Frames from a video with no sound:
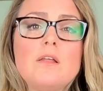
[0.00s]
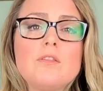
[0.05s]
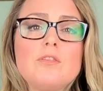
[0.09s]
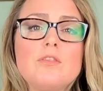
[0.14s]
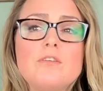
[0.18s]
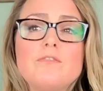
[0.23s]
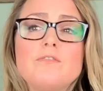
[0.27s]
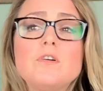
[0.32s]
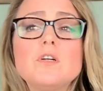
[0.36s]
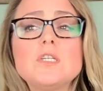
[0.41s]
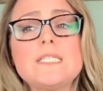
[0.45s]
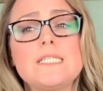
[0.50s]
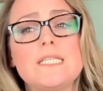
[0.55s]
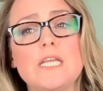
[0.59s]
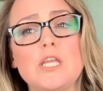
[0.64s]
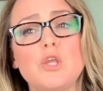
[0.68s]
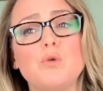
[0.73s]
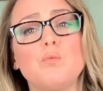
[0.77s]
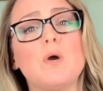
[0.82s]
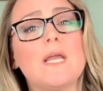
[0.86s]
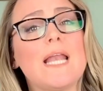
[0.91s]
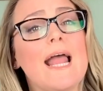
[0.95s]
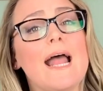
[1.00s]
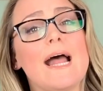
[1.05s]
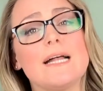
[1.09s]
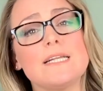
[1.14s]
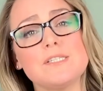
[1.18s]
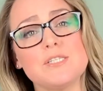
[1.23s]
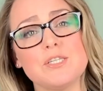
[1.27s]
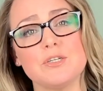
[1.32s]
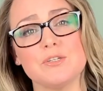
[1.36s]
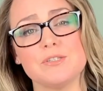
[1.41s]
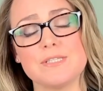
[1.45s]
The first thing you want to
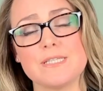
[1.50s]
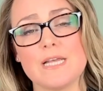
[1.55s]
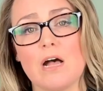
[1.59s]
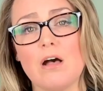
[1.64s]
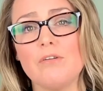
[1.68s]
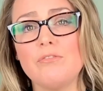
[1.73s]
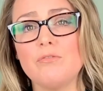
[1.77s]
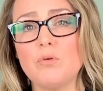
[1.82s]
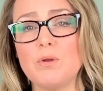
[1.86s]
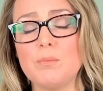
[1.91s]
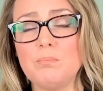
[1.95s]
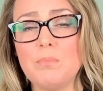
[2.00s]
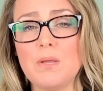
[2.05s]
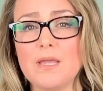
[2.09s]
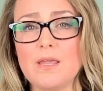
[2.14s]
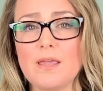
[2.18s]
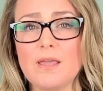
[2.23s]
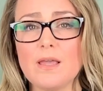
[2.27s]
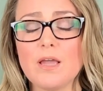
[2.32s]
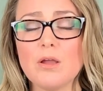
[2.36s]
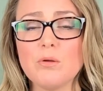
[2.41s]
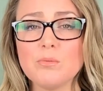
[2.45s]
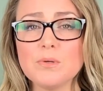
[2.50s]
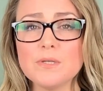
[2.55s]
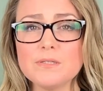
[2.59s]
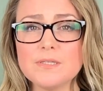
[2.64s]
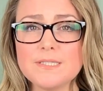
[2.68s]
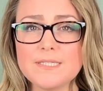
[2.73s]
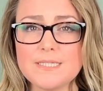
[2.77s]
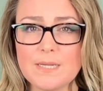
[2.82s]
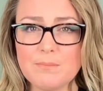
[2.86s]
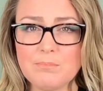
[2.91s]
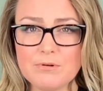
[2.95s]
ask yourself when picking a real
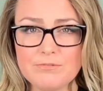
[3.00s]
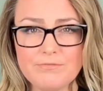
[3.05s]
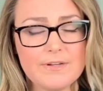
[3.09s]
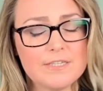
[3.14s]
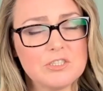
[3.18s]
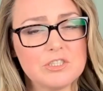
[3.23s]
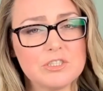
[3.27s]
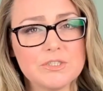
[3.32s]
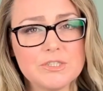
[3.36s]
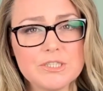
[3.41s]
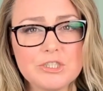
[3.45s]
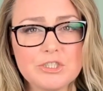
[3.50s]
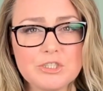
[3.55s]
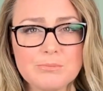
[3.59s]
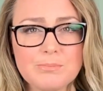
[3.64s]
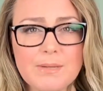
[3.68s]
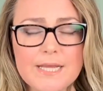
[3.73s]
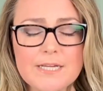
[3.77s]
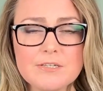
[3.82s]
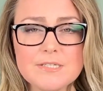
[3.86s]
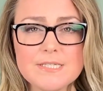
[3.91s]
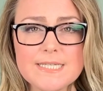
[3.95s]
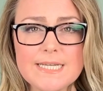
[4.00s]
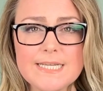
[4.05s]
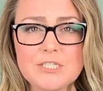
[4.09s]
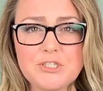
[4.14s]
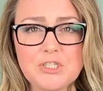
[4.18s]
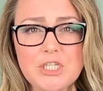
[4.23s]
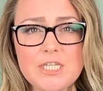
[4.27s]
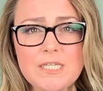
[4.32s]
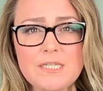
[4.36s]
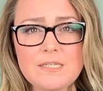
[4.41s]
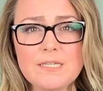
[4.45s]
estate professional as your buyer's
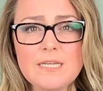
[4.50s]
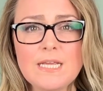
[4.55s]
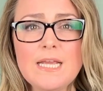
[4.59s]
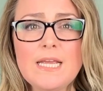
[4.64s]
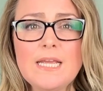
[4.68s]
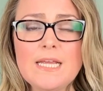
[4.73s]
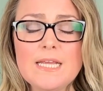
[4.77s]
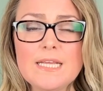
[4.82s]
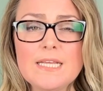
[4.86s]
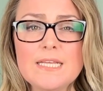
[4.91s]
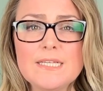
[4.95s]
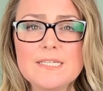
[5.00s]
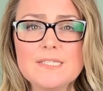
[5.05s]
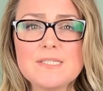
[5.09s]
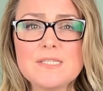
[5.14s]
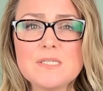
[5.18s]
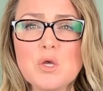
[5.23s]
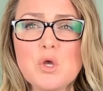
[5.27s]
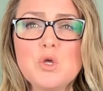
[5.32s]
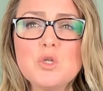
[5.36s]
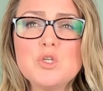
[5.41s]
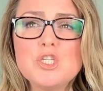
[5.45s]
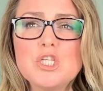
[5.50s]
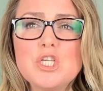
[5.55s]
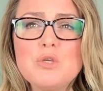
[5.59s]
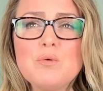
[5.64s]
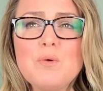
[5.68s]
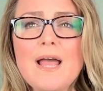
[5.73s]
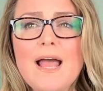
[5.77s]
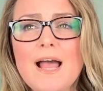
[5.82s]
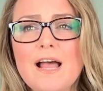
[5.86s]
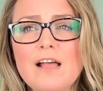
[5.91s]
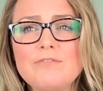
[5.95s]
agent is, do you
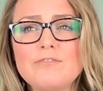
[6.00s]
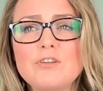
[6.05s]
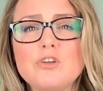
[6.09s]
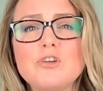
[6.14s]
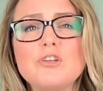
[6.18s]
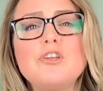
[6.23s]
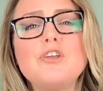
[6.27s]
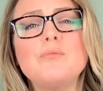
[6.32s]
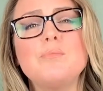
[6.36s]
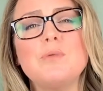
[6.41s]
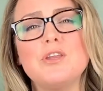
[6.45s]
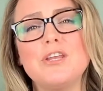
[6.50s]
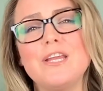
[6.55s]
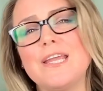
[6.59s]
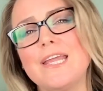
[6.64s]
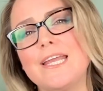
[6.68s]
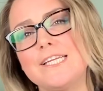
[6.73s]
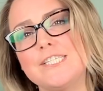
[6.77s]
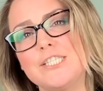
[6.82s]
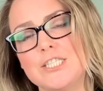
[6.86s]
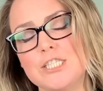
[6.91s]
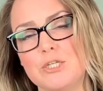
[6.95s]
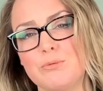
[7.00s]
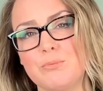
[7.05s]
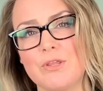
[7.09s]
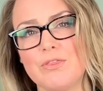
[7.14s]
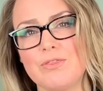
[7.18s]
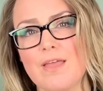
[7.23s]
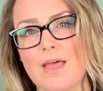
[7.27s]
have good communication with